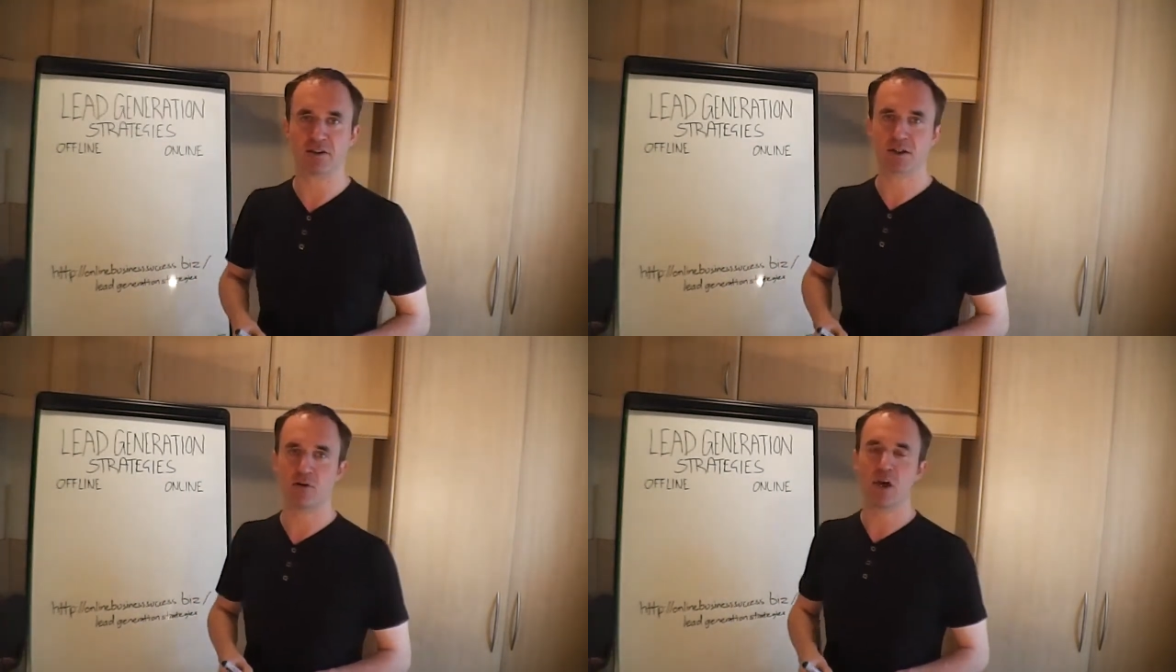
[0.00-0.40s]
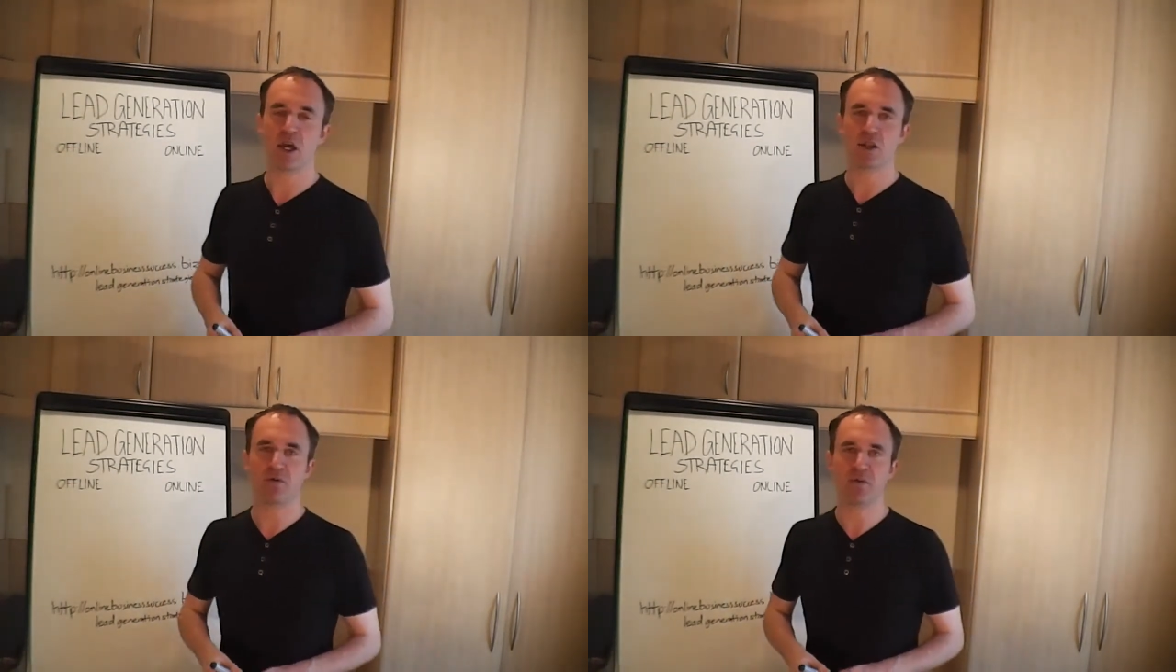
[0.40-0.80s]
So
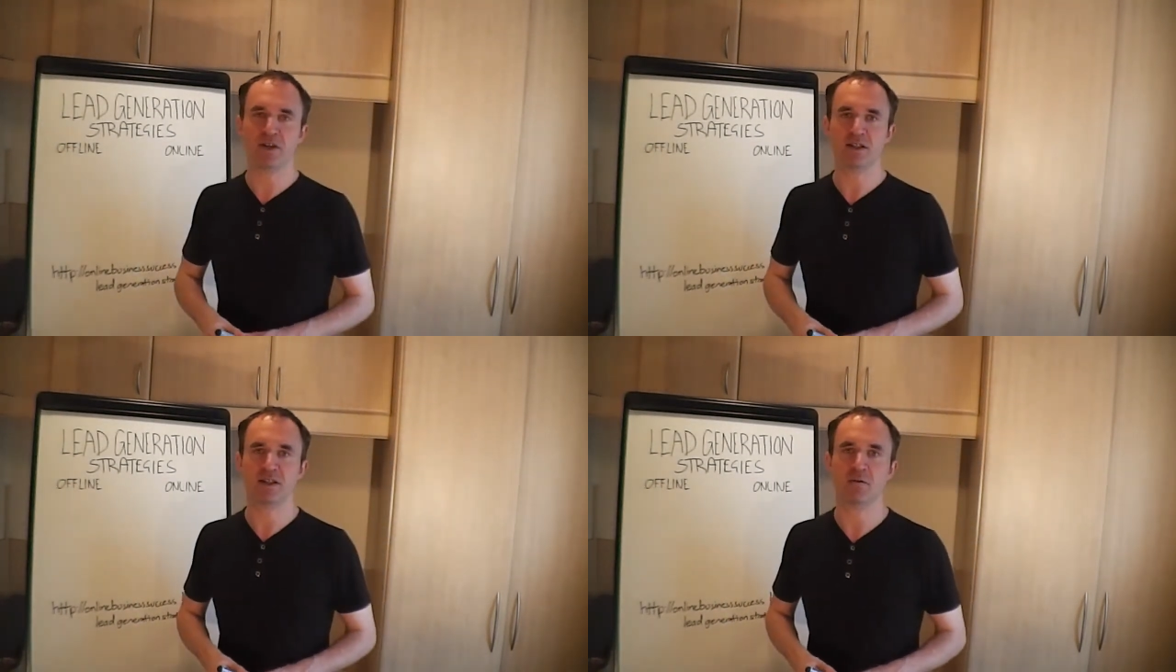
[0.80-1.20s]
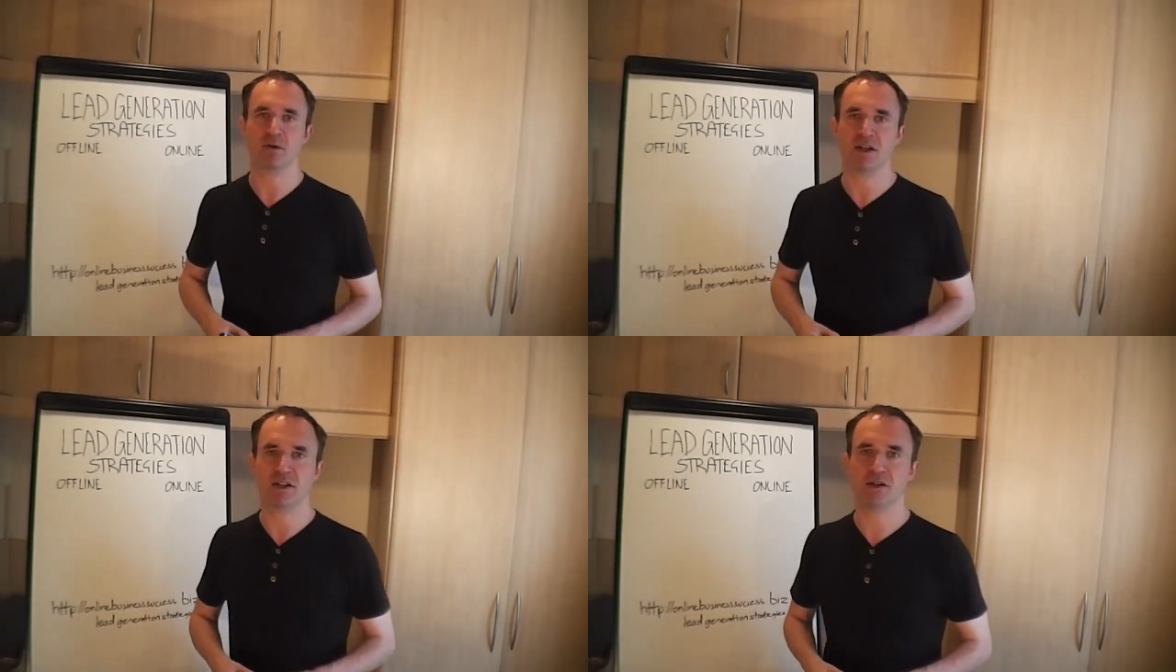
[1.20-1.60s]
the first thing
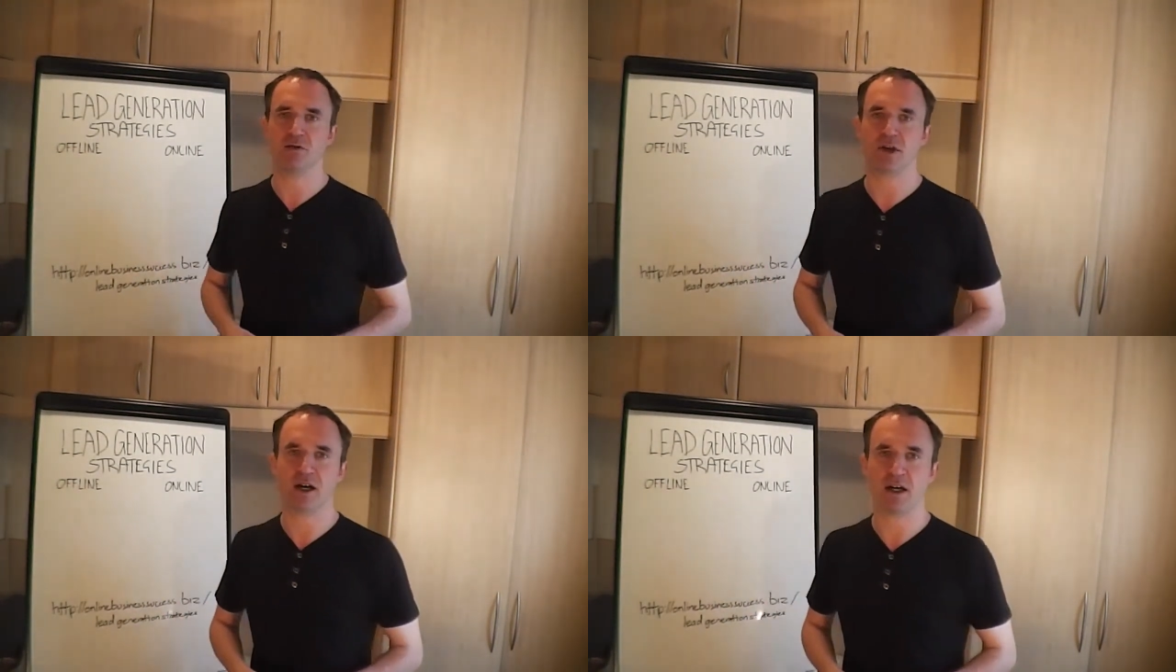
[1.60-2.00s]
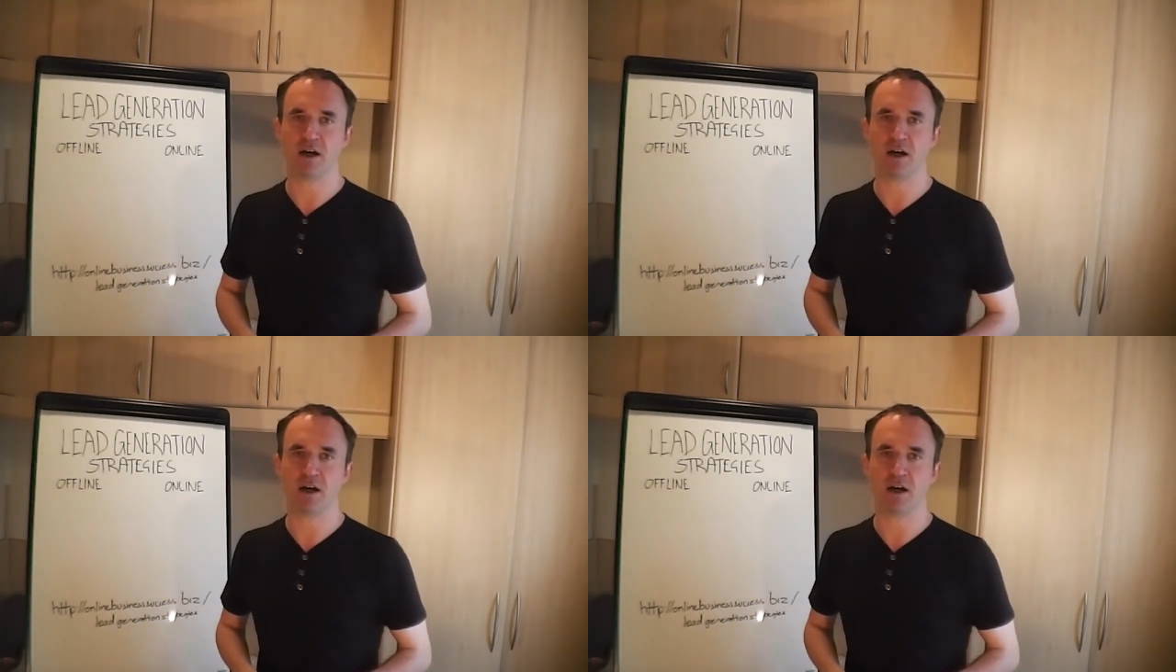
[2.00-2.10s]
we need to